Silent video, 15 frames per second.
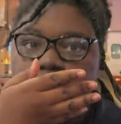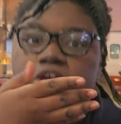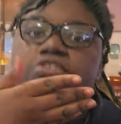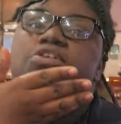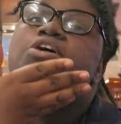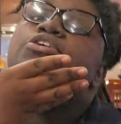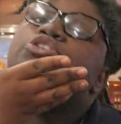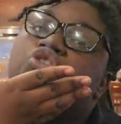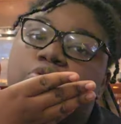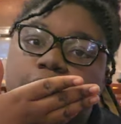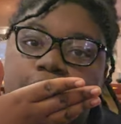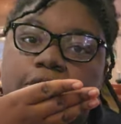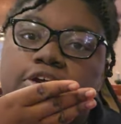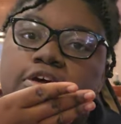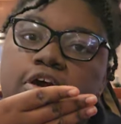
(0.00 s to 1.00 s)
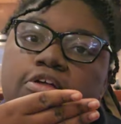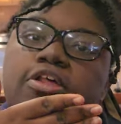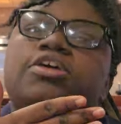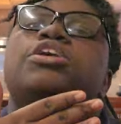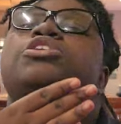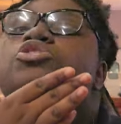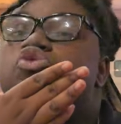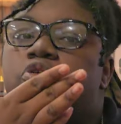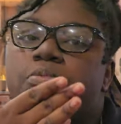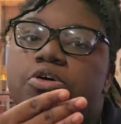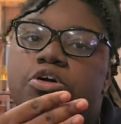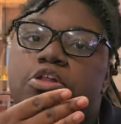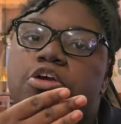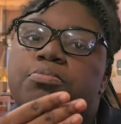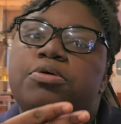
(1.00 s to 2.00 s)
It's like a certain amount of garlic. It's not my
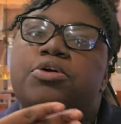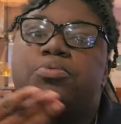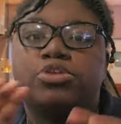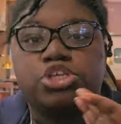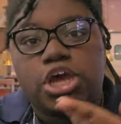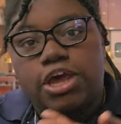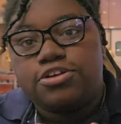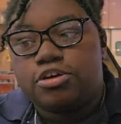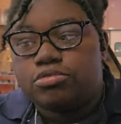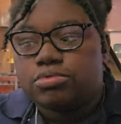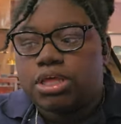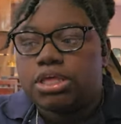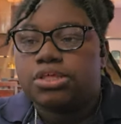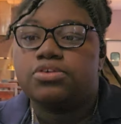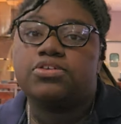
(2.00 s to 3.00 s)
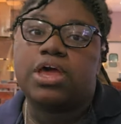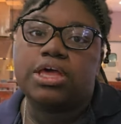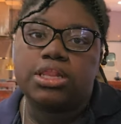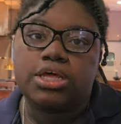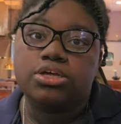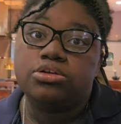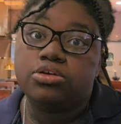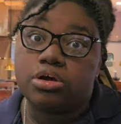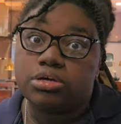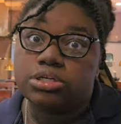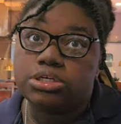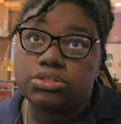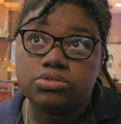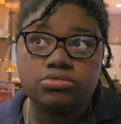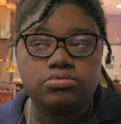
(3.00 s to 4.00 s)
garlic bread, but I don't like it. I like
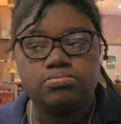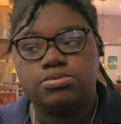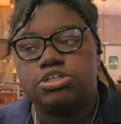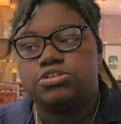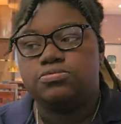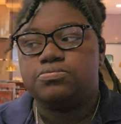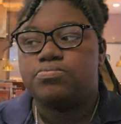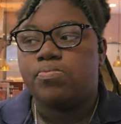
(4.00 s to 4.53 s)
garlic, but